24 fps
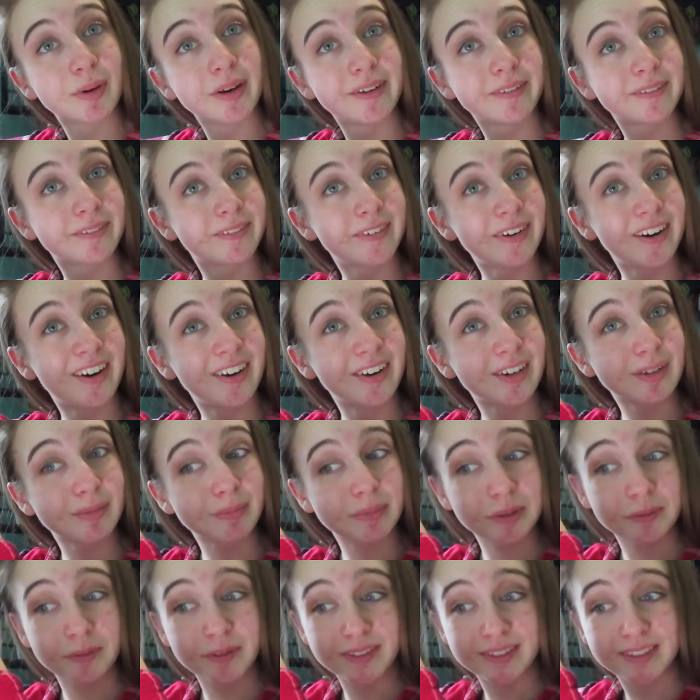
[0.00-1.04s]
went wrong,
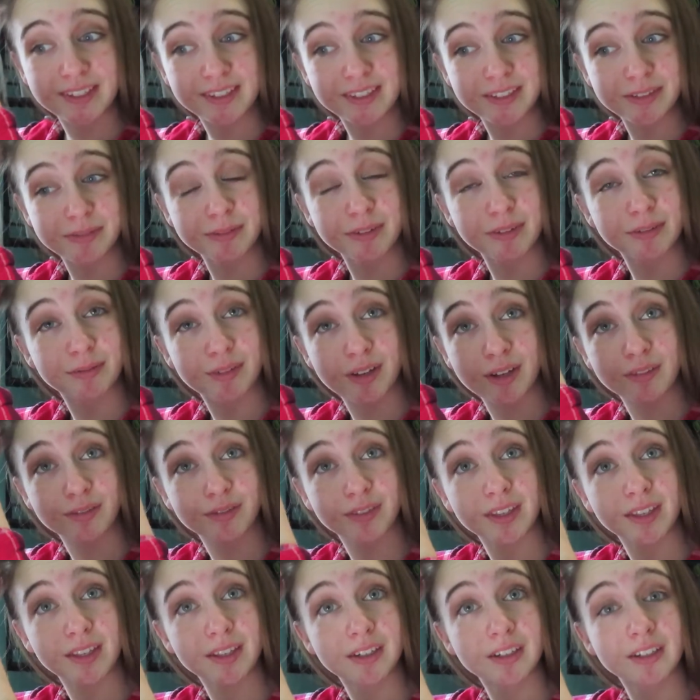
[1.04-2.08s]
but what doesn't with live
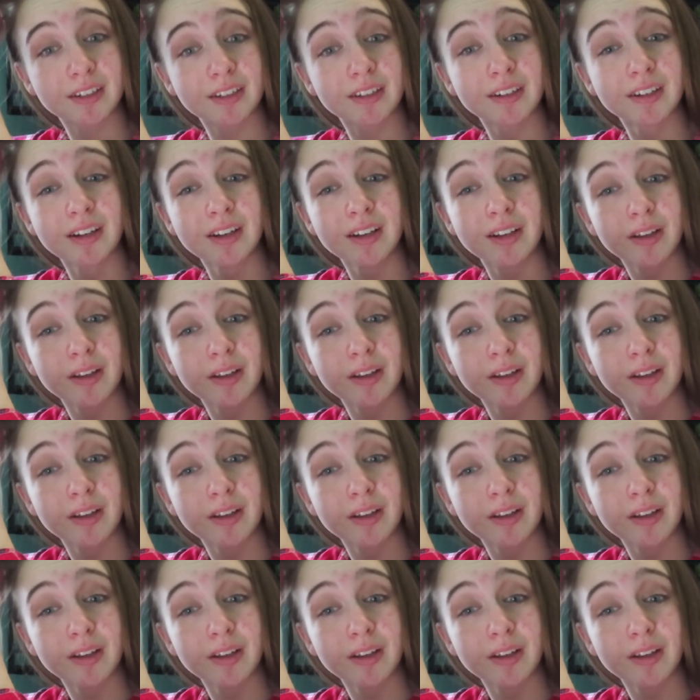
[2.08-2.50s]
theater?